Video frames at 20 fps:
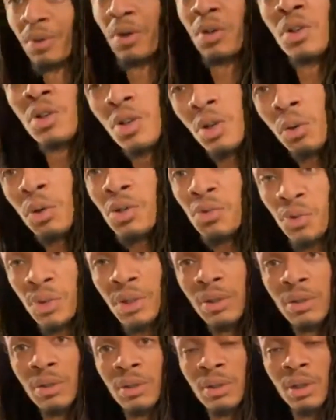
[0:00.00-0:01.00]
Do you know what's
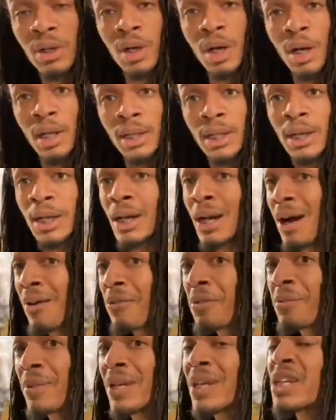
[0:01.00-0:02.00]
real? The
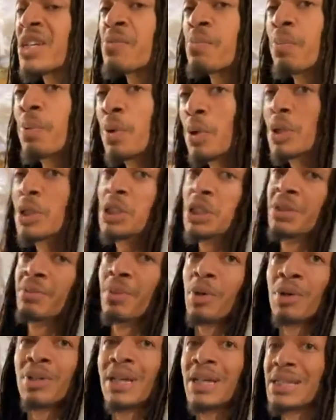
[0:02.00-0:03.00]
government is bullshit,
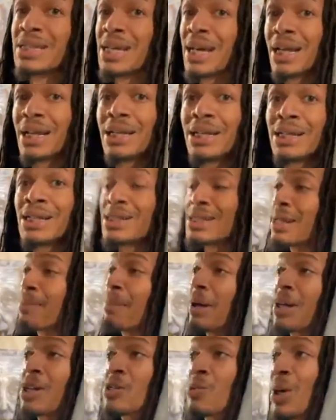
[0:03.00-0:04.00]
bro. They telling us, they
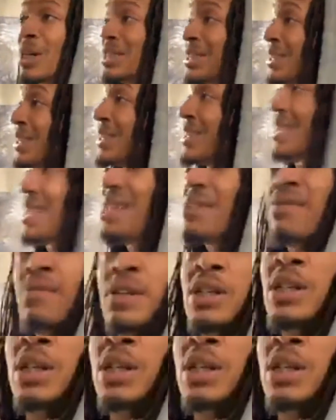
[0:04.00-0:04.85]
make us watch this Come TV.